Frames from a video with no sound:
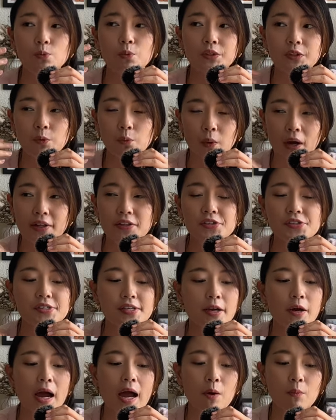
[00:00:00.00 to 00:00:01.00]
were the ones
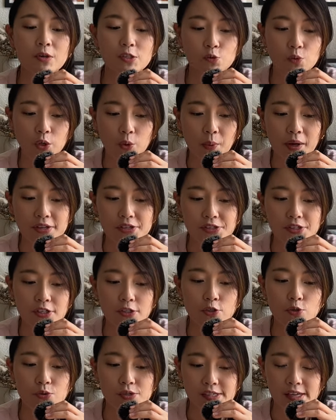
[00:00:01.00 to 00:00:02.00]
that I was
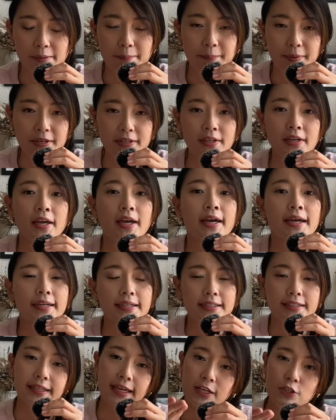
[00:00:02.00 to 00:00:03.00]
requested to submit
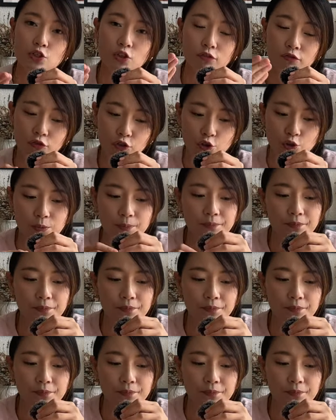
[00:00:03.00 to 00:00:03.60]
in Canton Vaud.